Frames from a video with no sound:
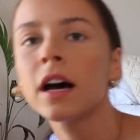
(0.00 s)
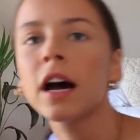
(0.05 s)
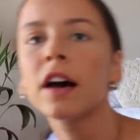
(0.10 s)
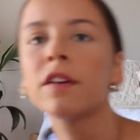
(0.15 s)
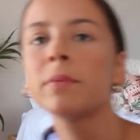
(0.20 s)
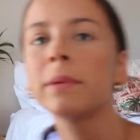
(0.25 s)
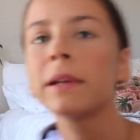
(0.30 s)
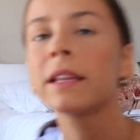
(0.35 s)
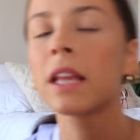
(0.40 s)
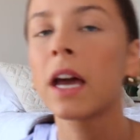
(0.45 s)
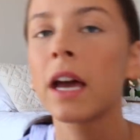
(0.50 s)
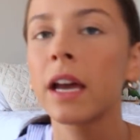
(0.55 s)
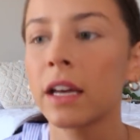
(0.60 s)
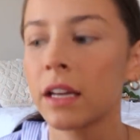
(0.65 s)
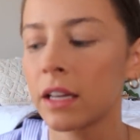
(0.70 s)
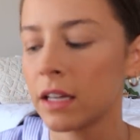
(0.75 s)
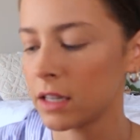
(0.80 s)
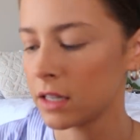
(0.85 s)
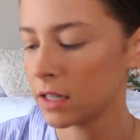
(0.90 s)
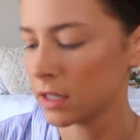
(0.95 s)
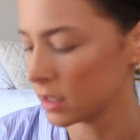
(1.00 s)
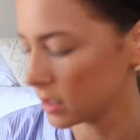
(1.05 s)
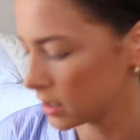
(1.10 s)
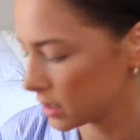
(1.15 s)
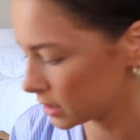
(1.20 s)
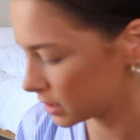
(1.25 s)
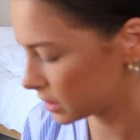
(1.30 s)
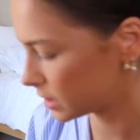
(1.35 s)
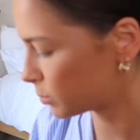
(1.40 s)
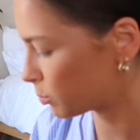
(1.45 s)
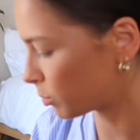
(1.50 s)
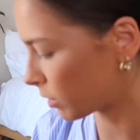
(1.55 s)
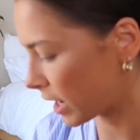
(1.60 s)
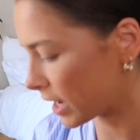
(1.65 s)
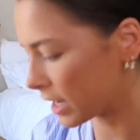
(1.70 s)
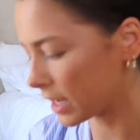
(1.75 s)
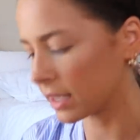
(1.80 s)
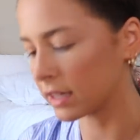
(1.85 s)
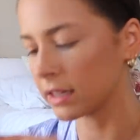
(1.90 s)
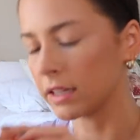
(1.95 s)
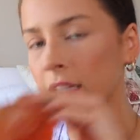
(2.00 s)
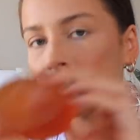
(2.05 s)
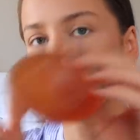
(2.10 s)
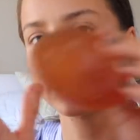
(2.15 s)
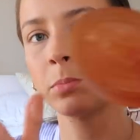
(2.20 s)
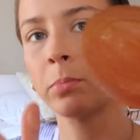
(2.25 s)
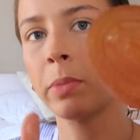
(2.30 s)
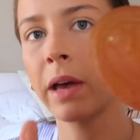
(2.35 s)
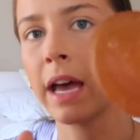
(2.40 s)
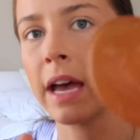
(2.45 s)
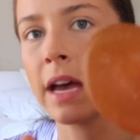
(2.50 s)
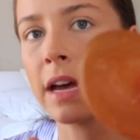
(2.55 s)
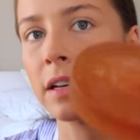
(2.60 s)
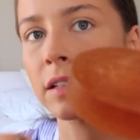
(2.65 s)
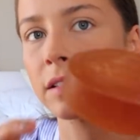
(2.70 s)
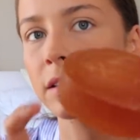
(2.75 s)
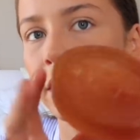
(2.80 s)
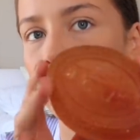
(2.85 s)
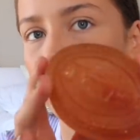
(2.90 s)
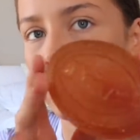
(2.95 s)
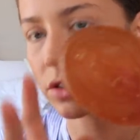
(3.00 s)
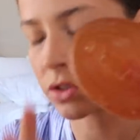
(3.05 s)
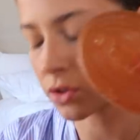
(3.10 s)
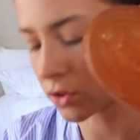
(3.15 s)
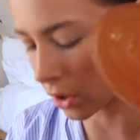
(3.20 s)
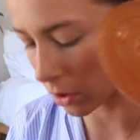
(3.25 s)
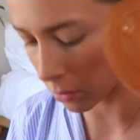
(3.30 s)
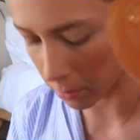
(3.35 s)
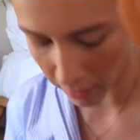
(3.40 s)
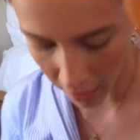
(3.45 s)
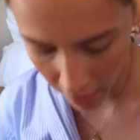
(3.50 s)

I've been like spraying this Pears like soap